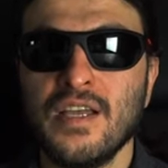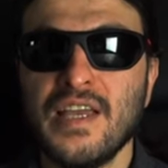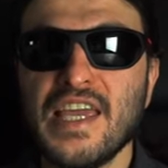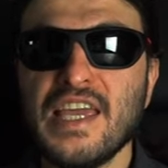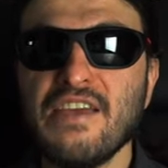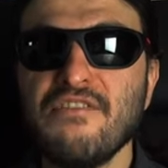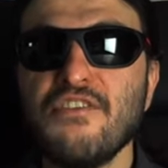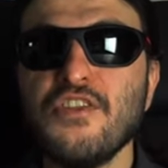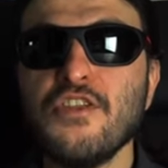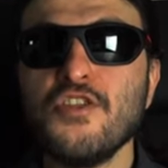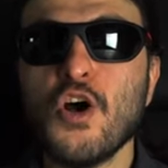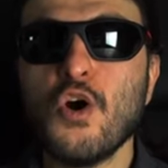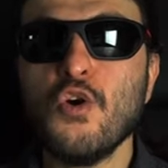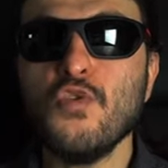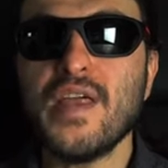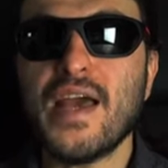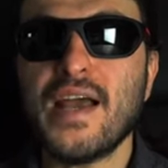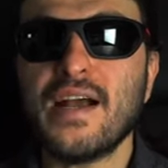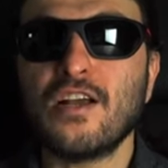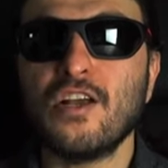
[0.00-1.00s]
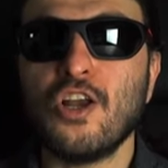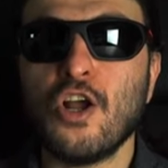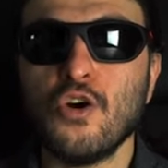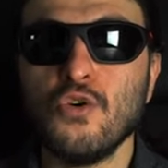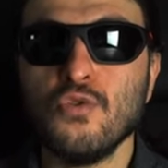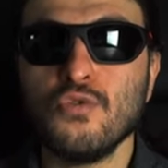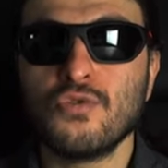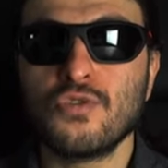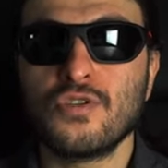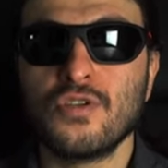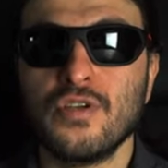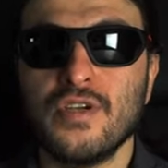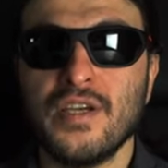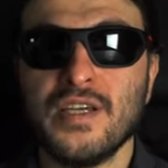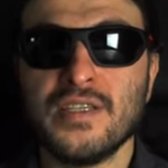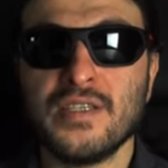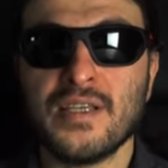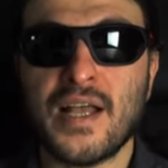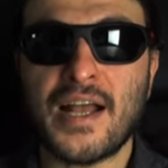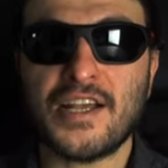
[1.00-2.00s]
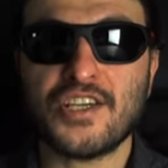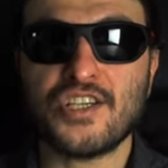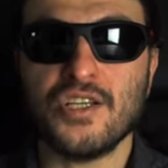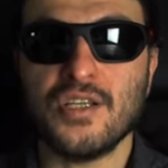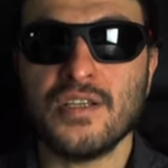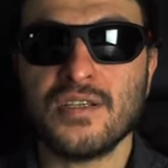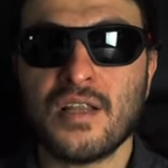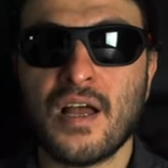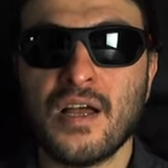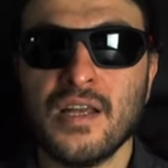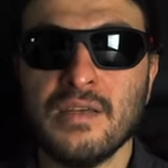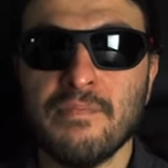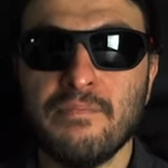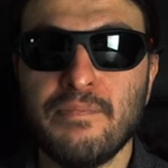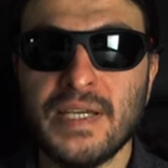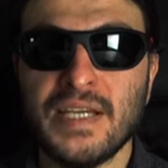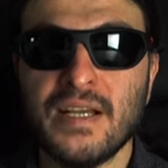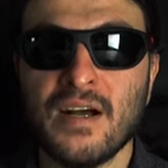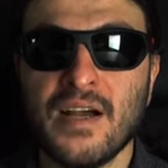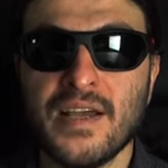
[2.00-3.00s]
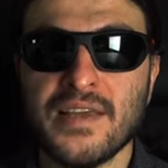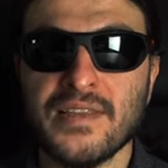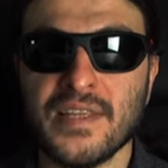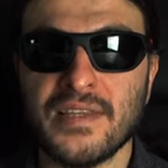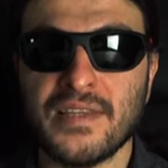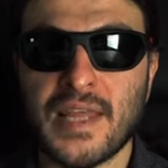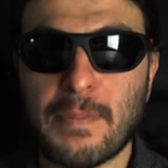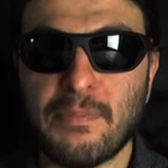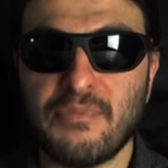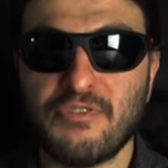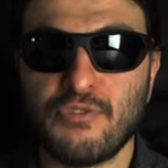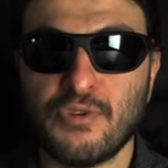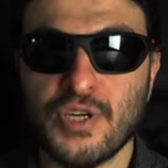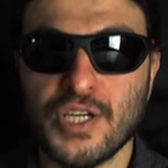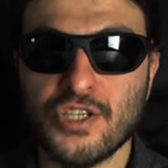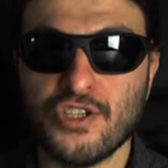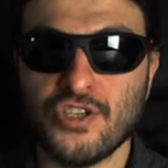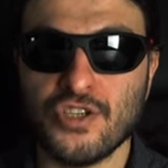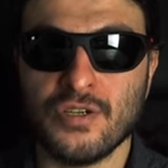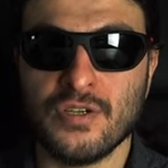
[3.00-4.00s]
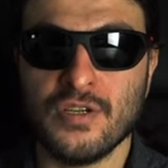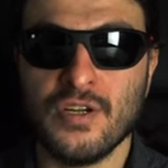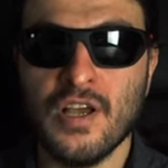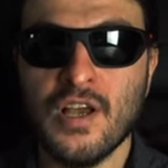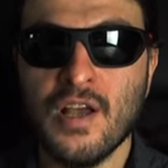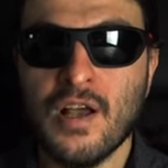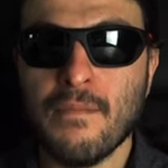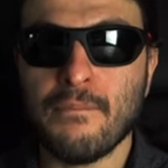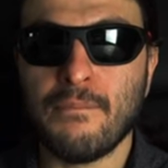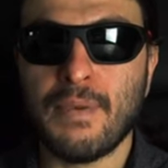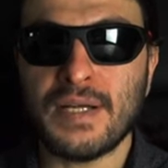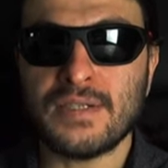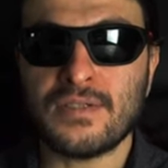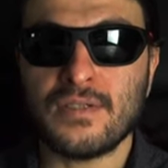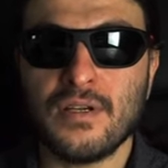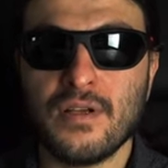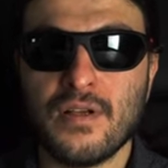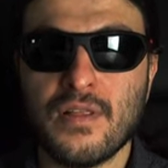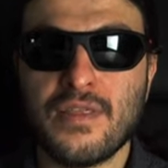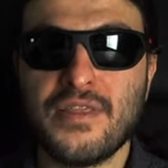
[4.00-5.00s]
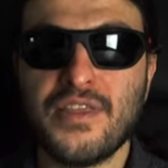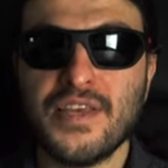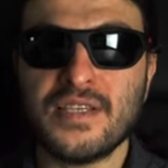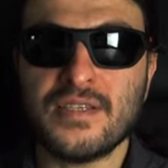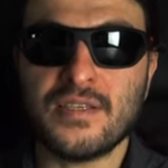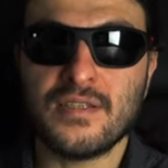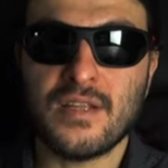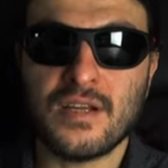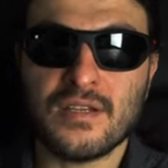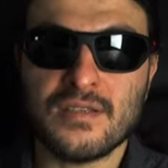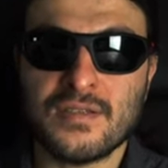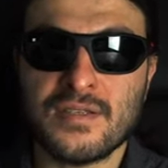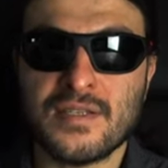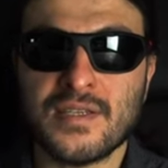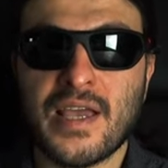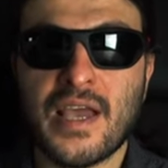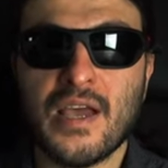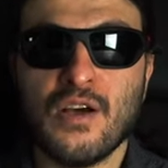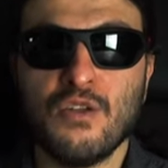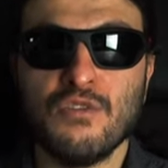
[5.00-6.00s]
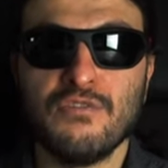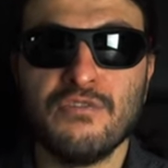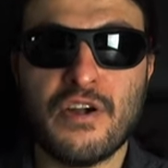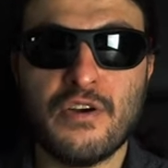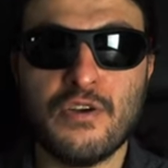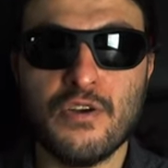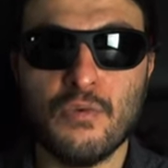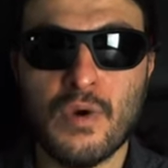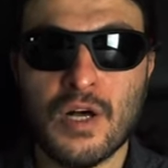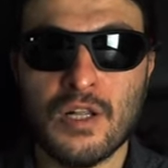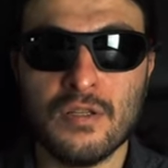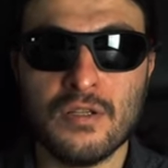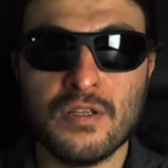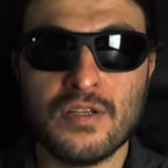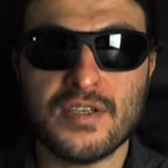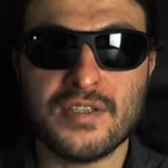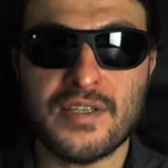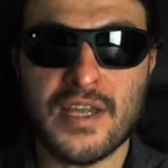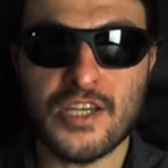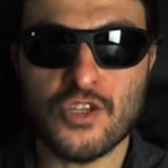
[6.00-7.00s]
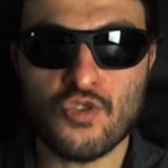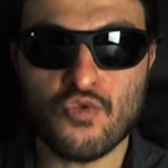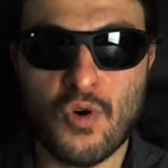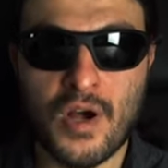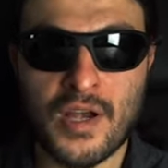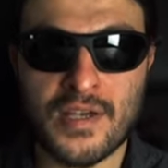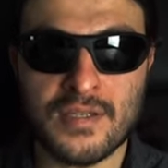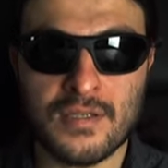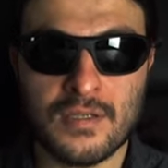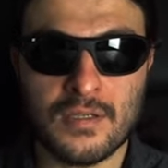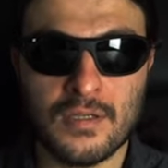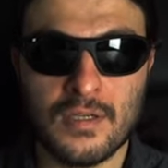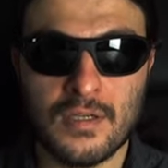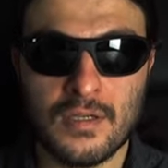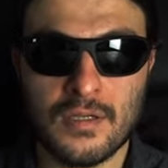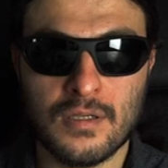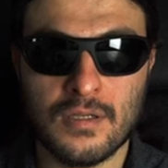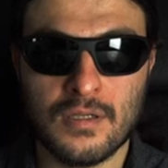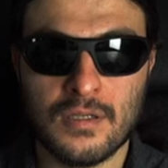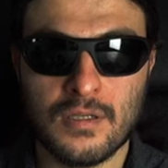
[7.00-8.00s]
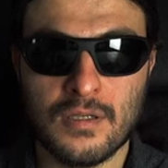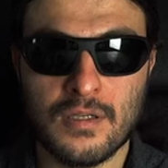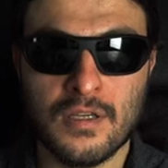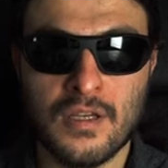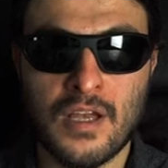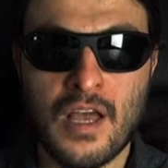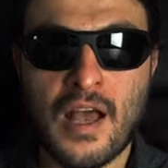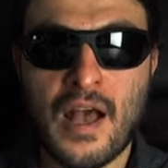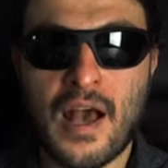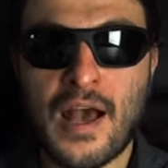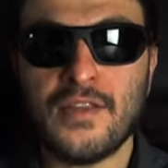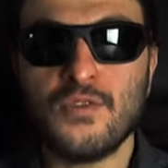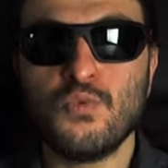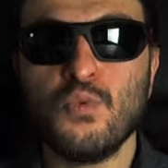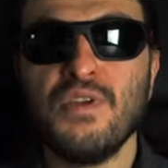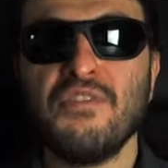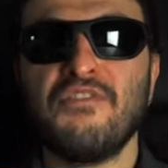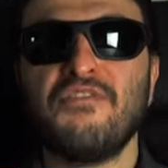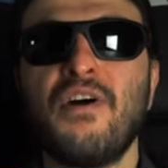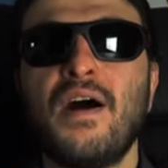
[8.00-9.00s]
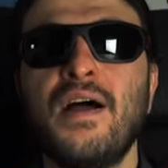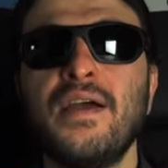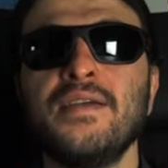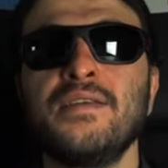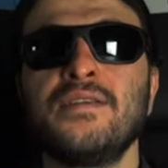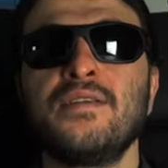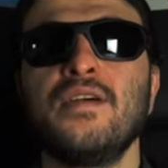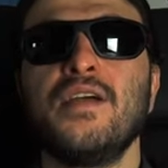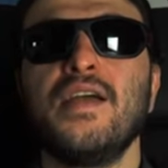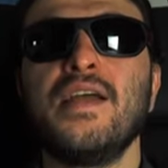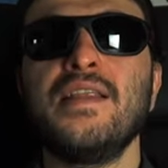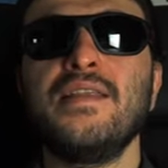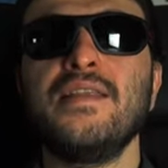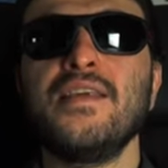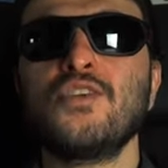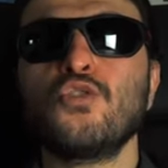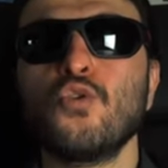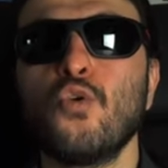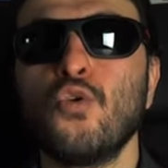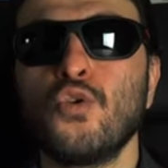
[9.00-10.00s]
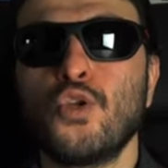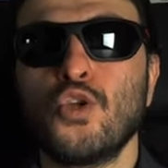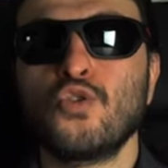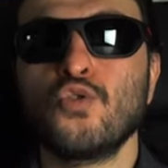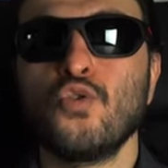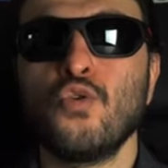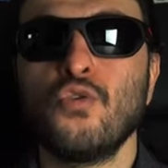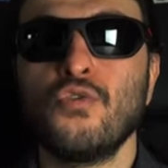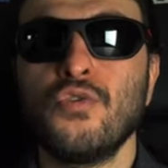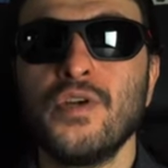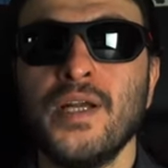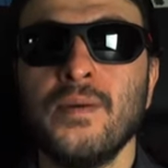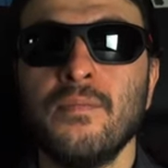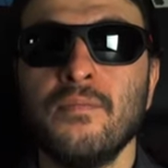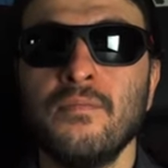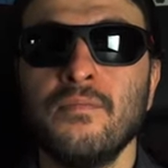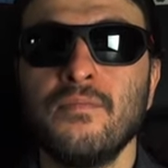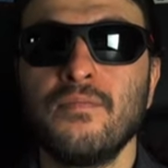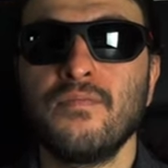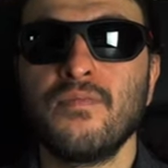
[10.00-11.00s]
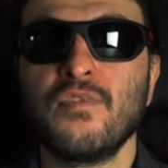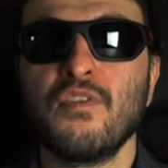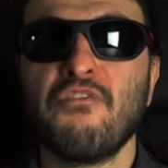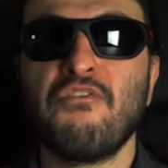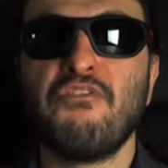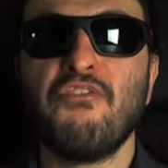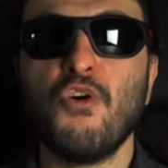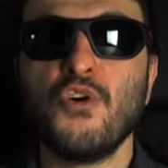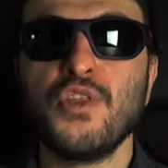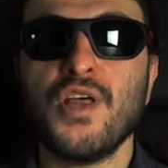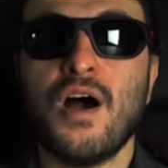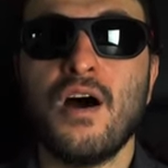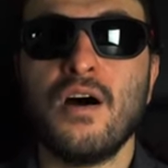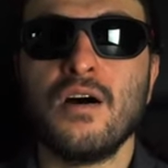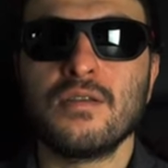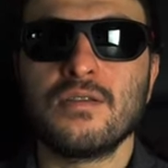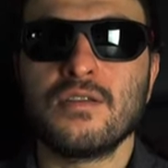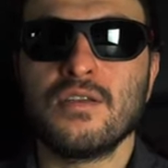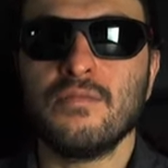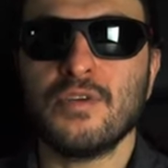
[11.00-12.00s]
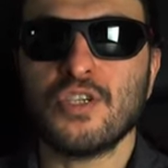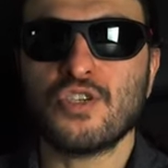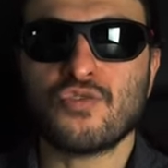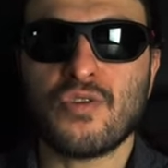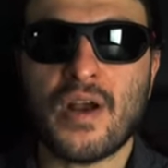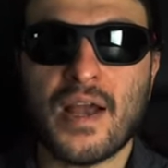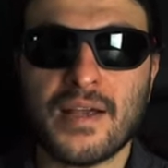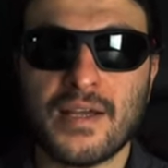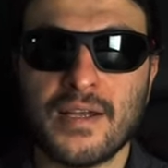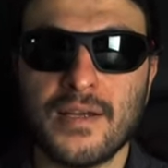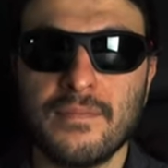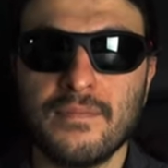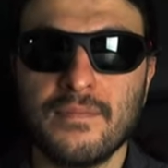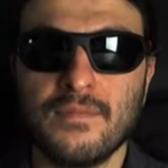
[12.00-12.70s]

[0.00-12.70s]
even though they're closed, is actually slightly bigger in the depth region. But this does scale very well stage-wise. And we find in this auditorium for the Hans Zimmer track,